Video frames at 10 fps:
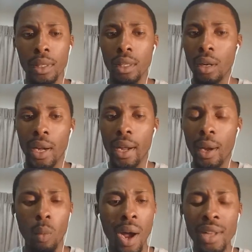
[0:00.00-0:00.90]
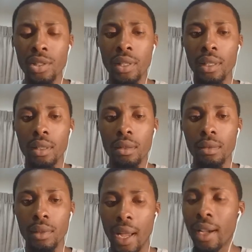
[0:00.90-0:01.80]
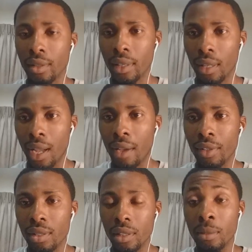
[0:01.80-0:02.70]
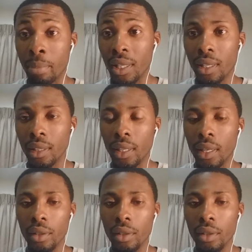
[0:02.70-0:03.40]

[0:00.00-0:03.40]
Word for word: You know, I watched it, obviously being there.